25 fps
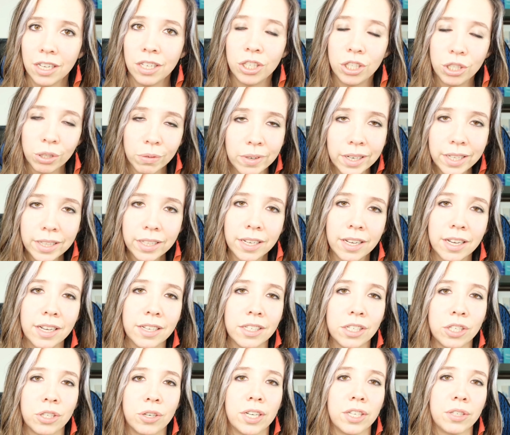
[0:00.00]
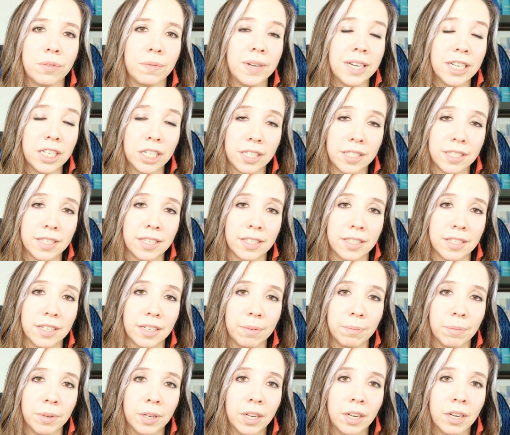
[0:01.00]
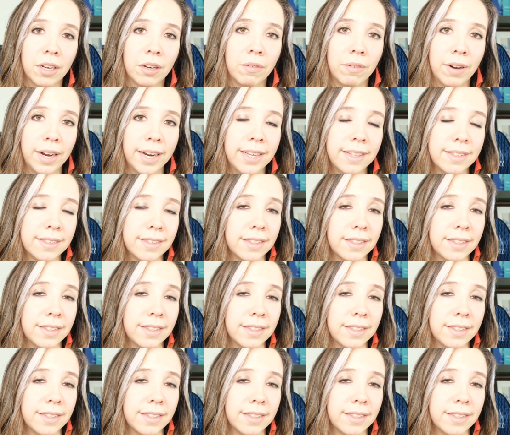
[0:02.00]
Join the content transformation system, right?